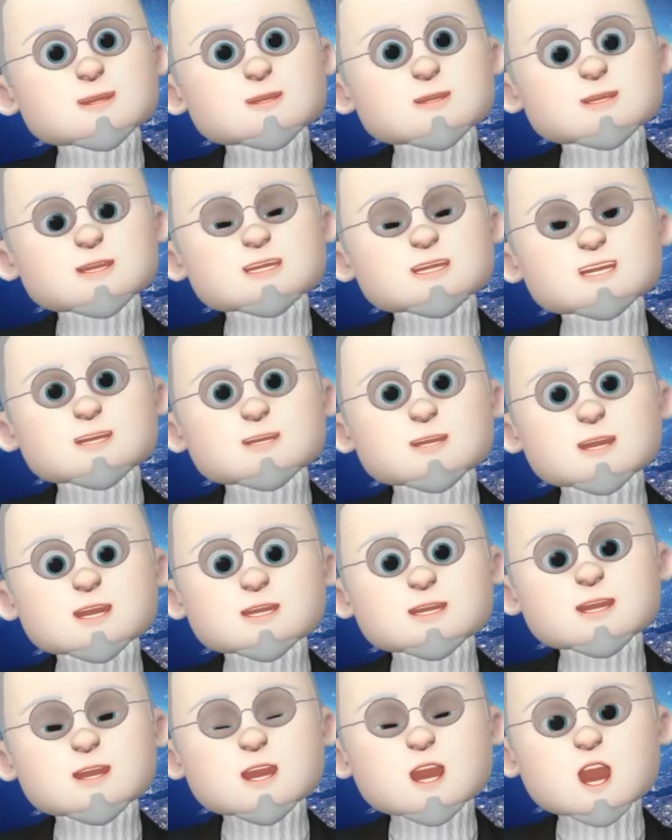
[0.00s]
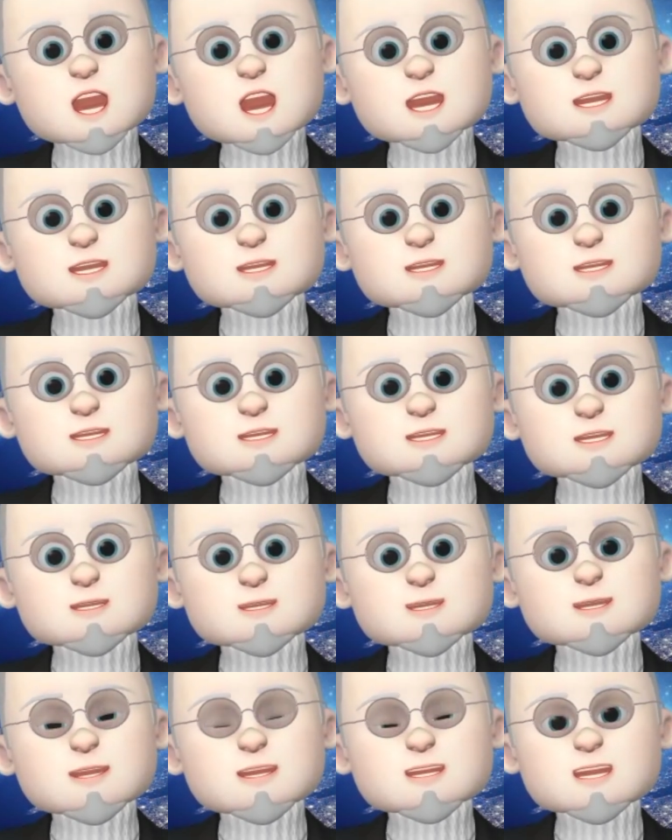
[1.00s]
you think, though, as
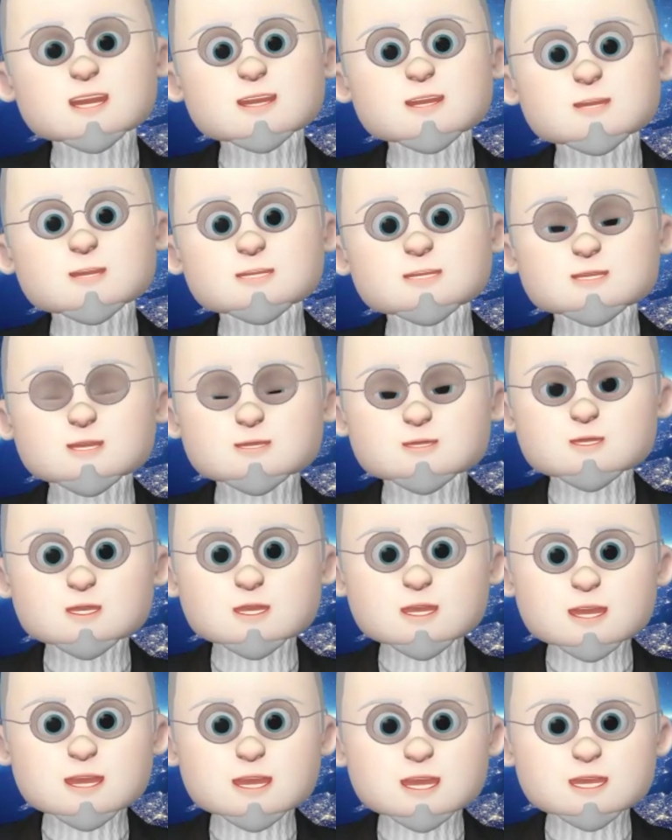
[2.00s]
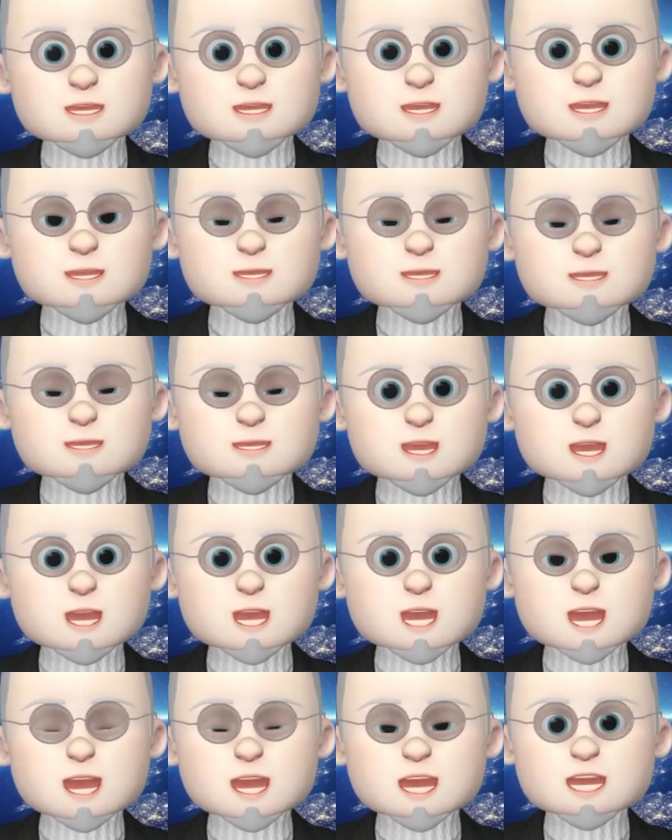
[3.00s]
things become more sophisticated
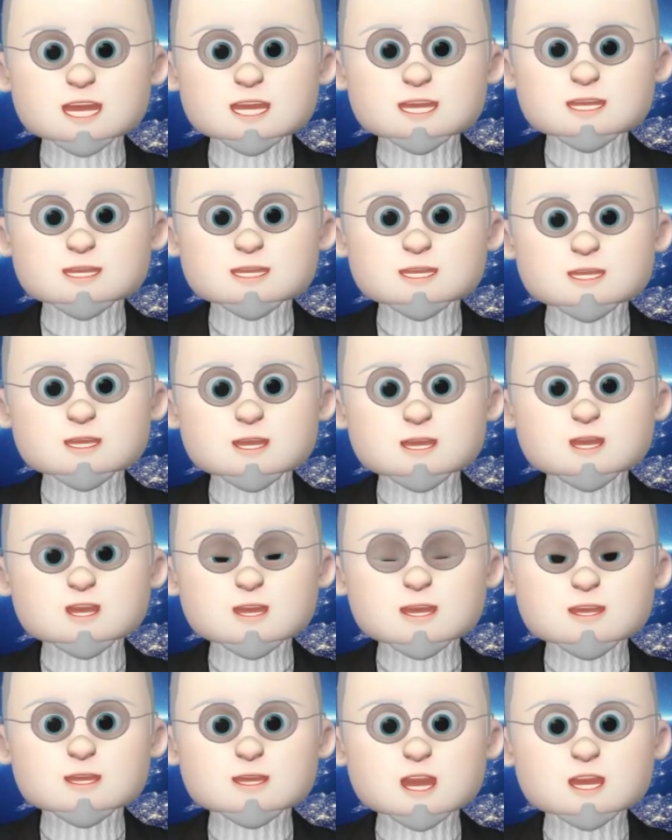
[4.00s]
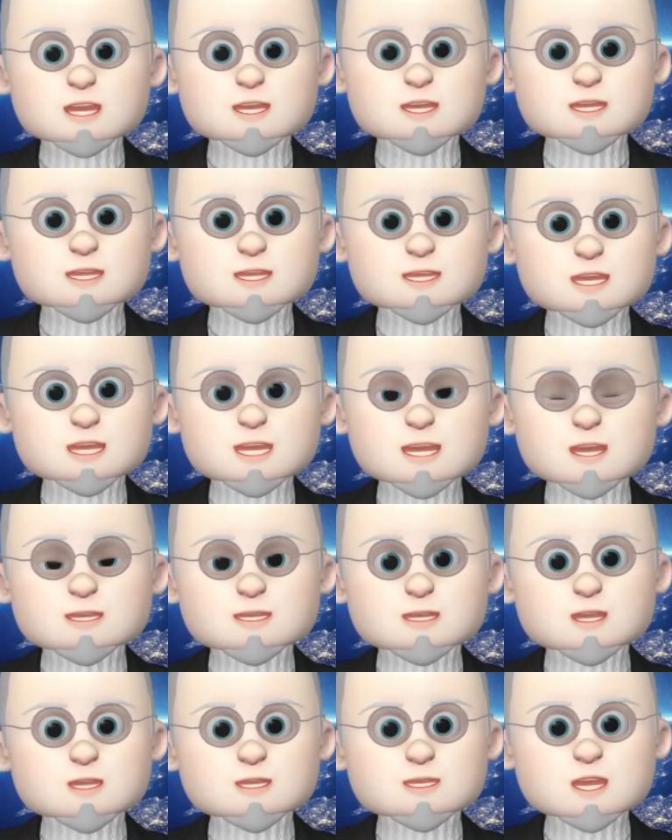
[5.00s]
and almost like your barriers to
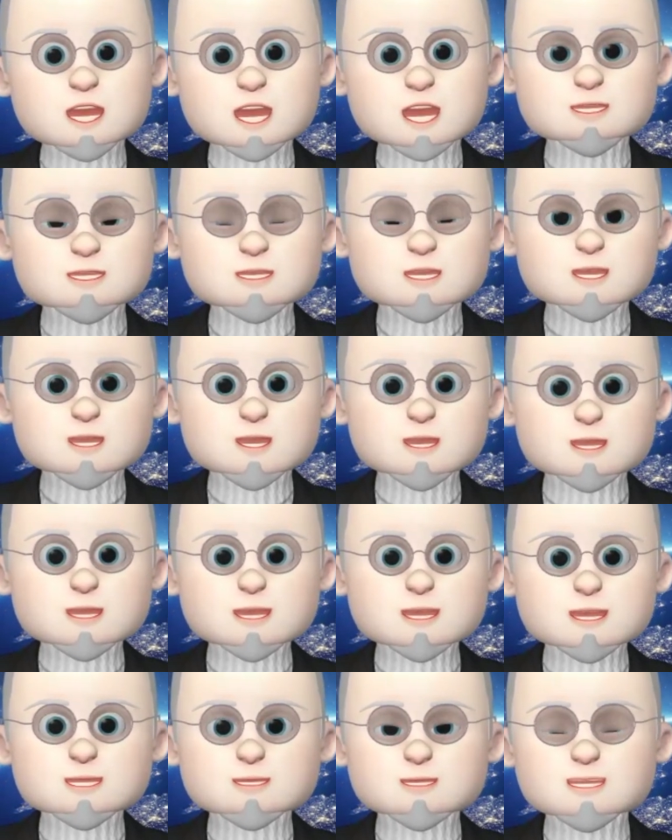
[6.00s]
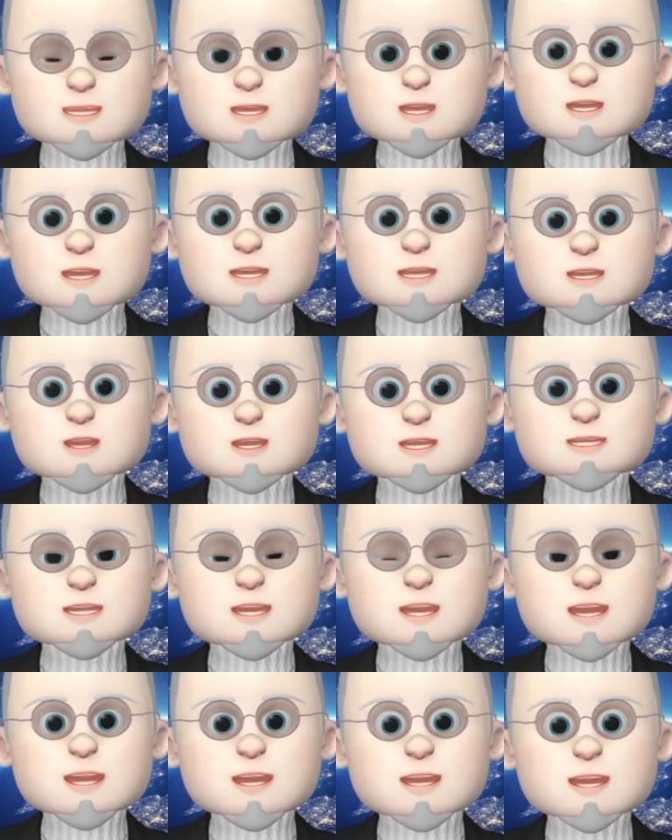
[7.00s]
entry drop, is it just going to
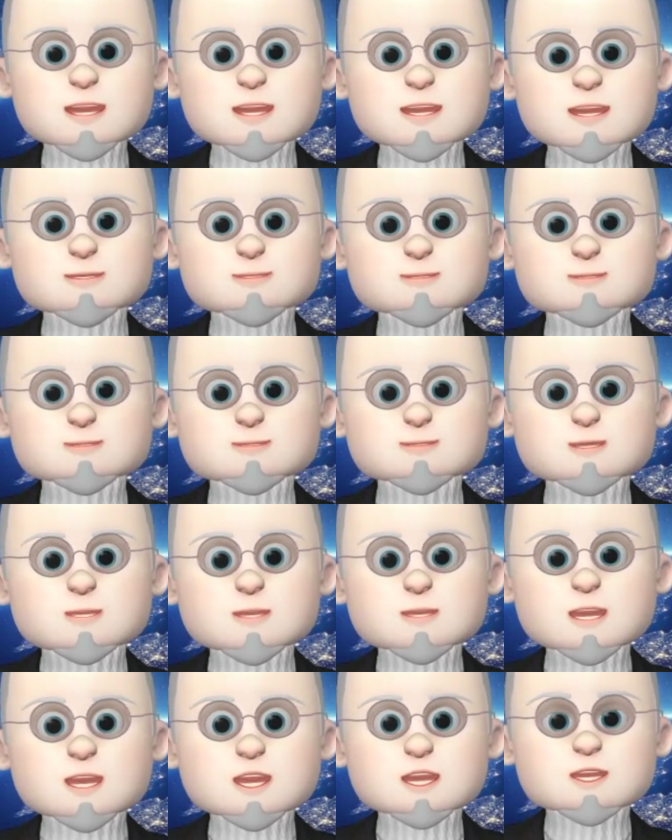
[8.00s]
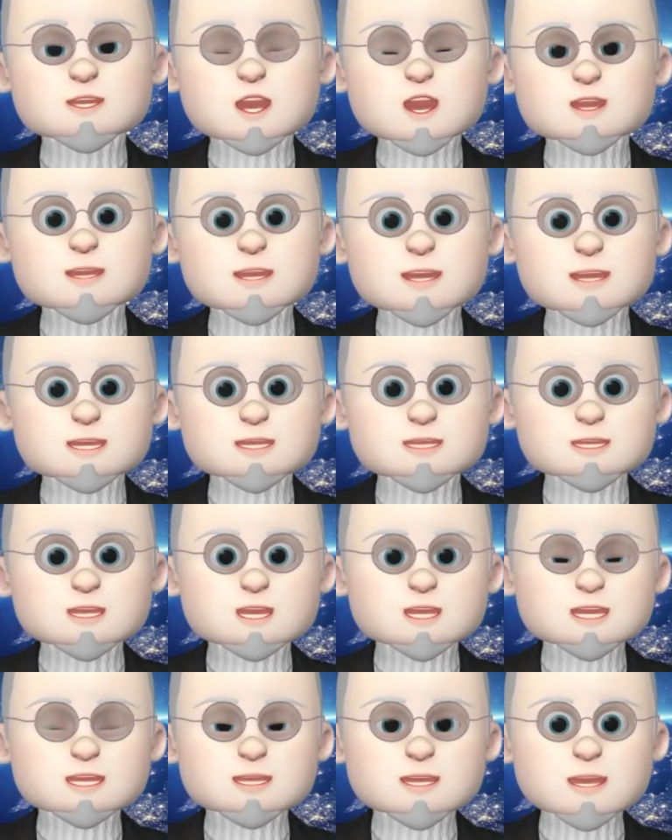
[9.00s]
be more great things
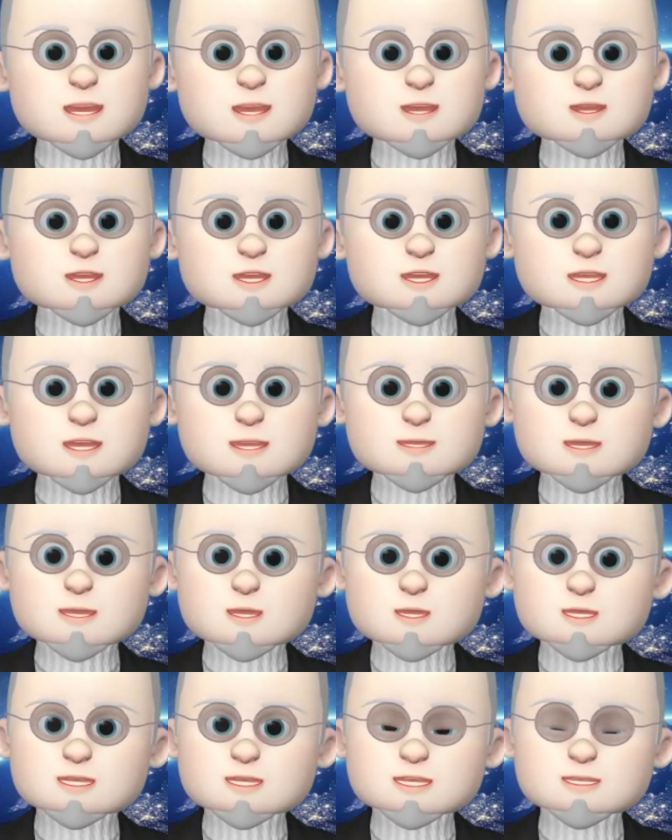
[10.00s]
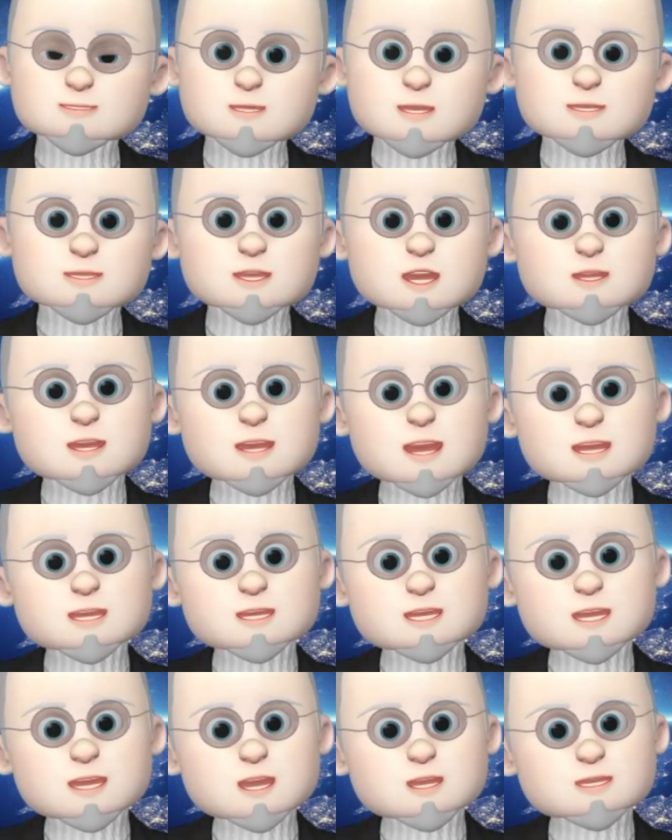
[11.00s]
made, or just, more Big Macs?
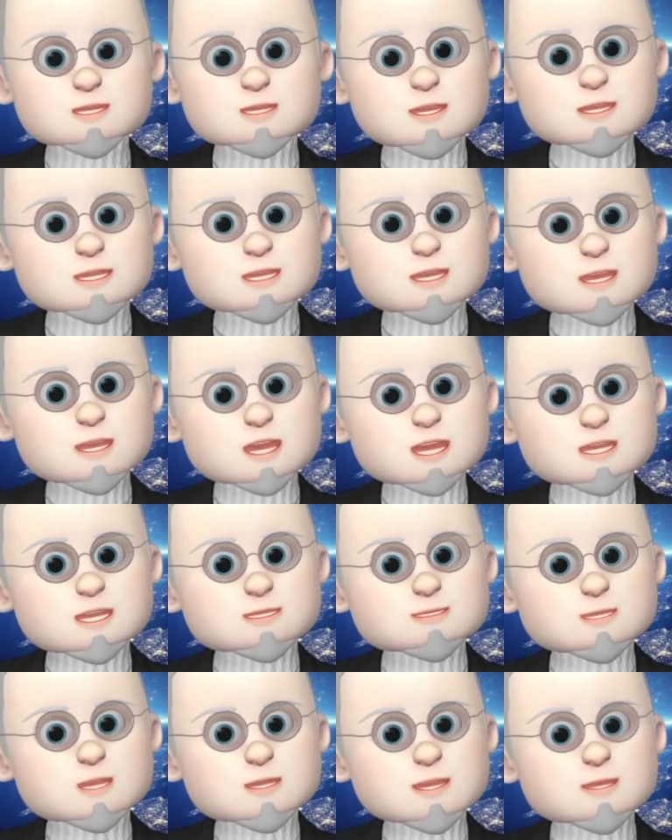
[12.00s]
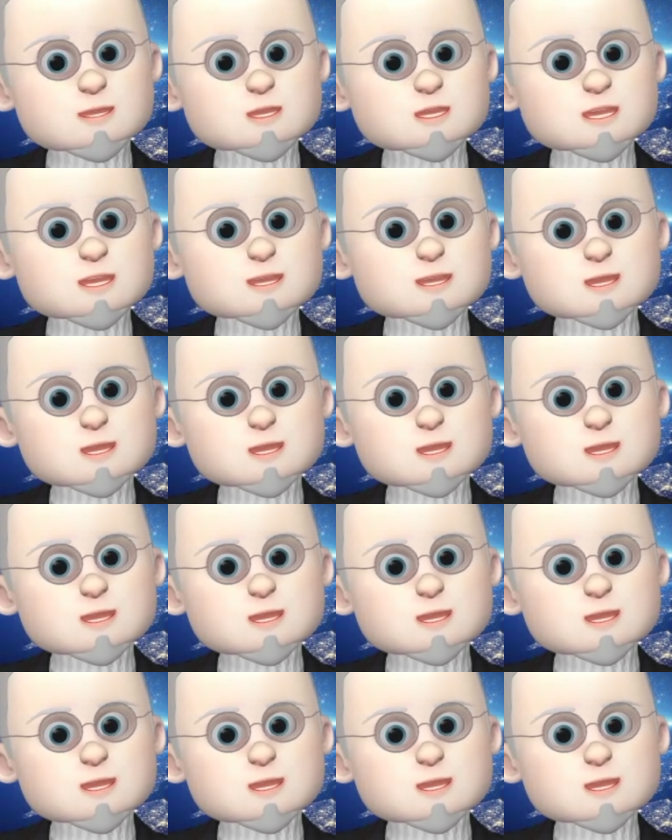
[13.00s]
Like everyone's just going to make their